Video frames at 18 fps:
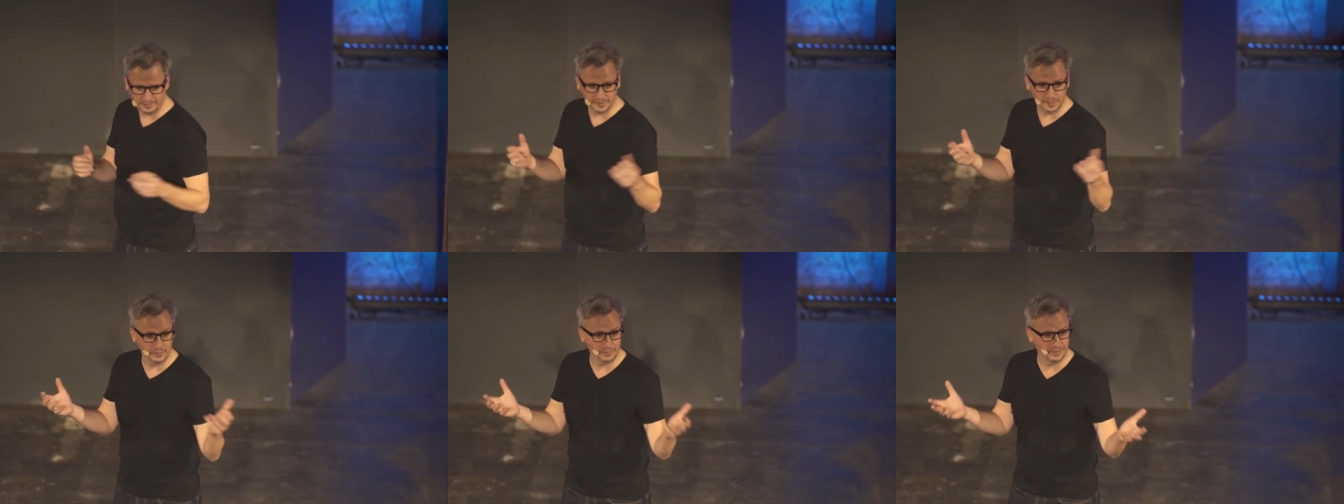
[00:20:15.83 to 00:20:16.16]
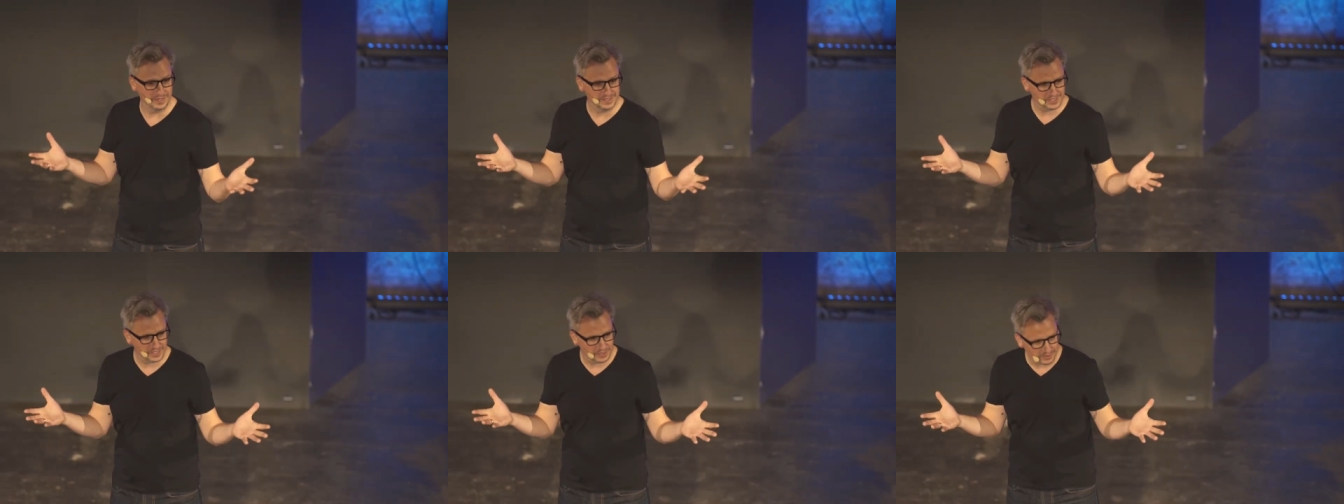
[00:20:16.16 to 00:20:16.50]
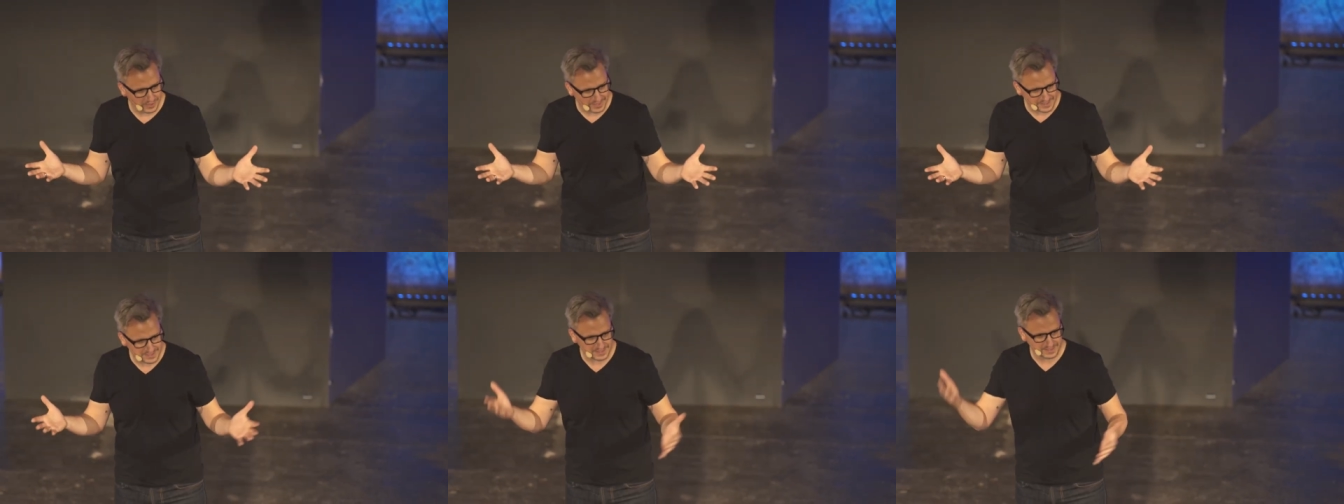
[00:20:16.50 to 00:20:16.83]
If anybody's
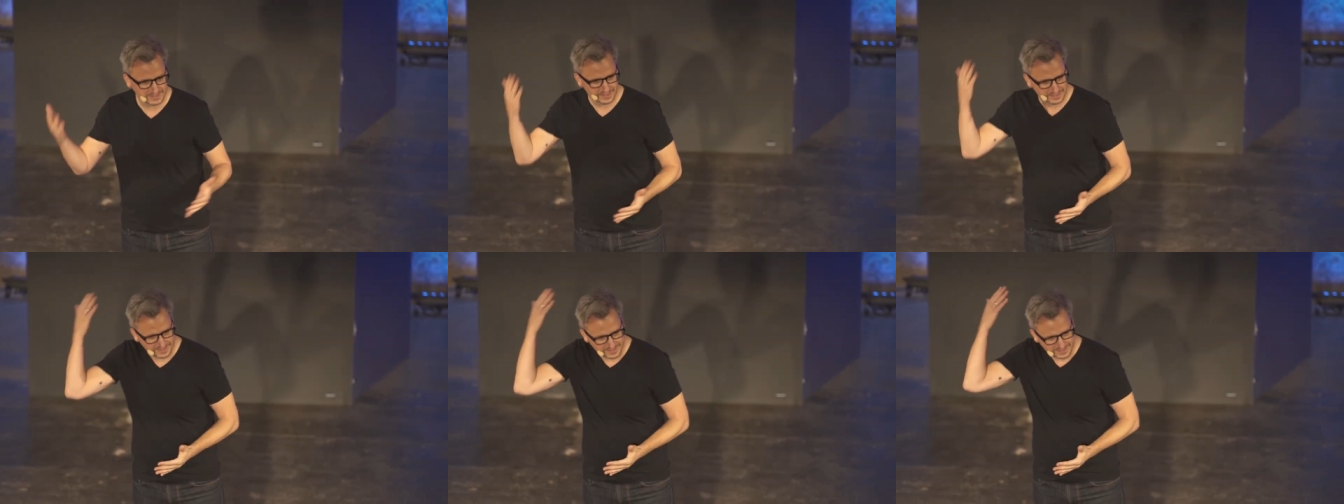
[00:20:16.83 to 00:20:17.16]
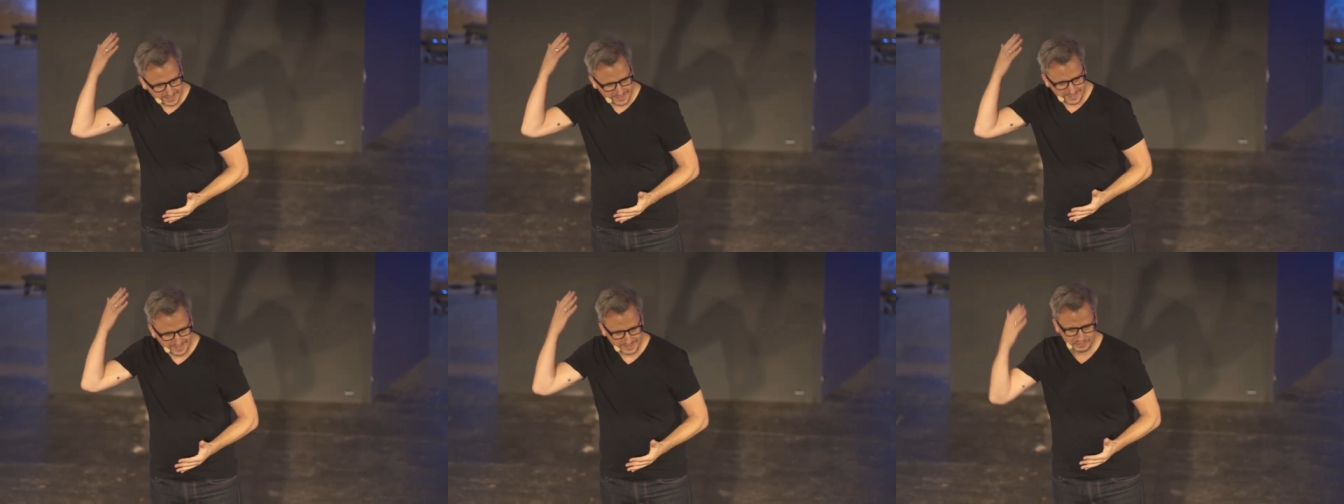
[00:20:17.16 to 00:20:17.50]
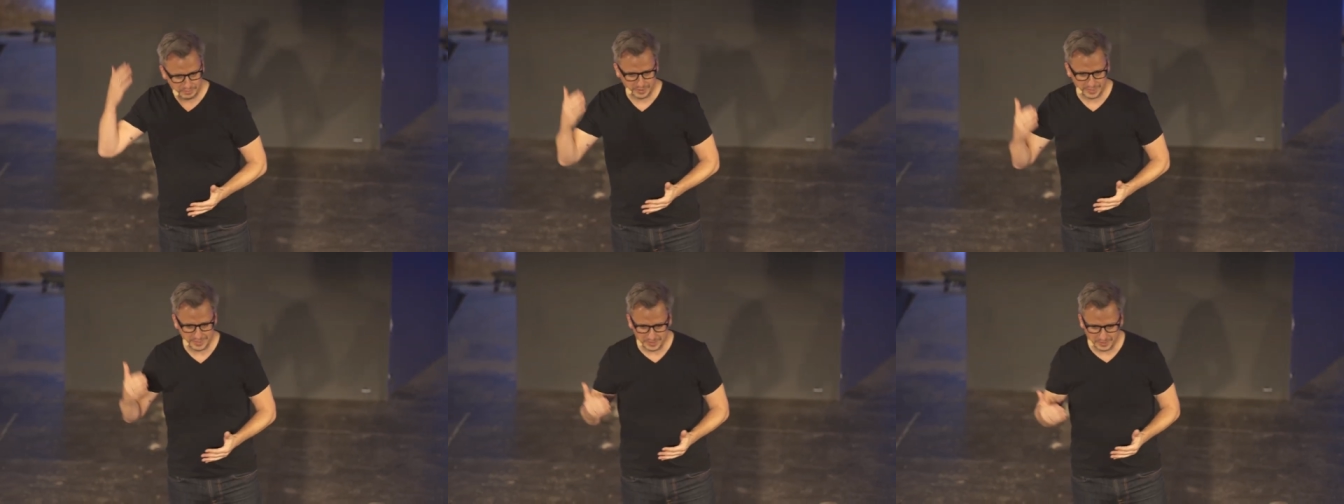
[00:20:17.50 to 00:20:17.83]
curious,
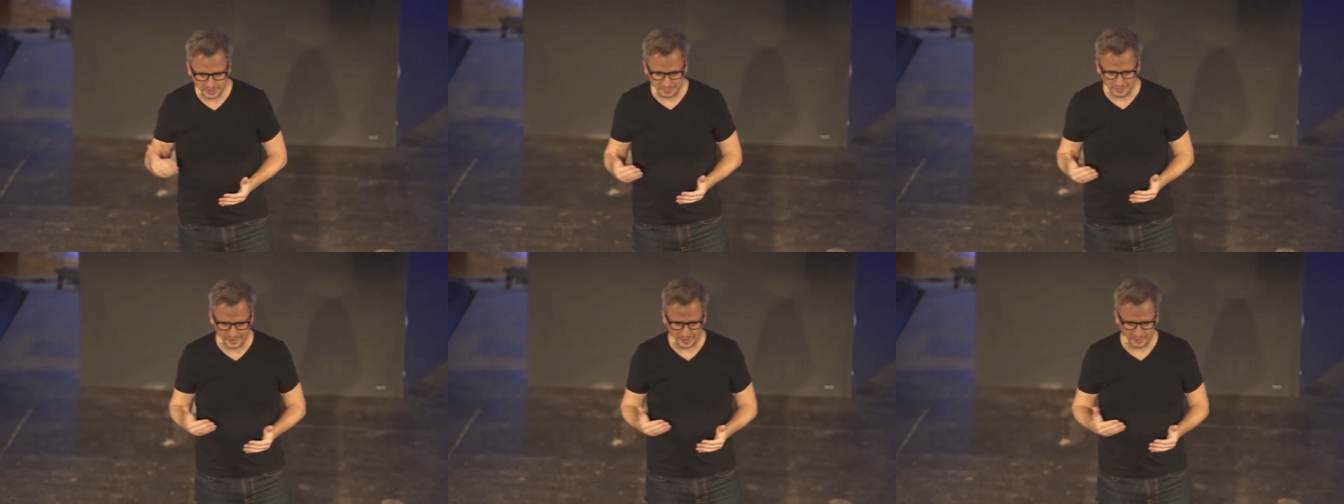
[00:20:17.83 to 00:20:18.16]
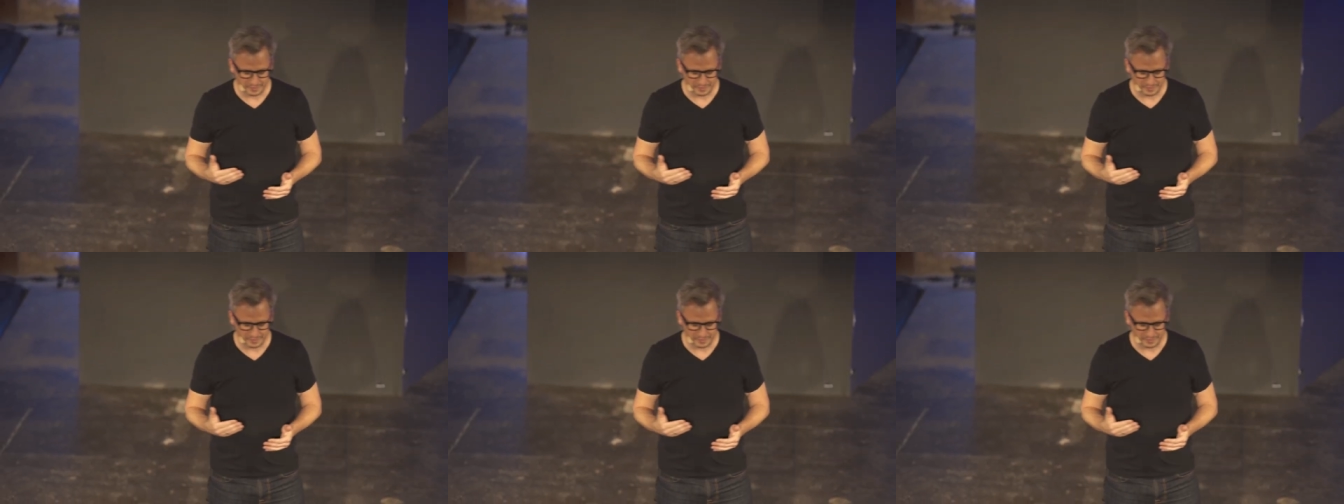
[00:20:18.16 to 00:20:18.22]
please look me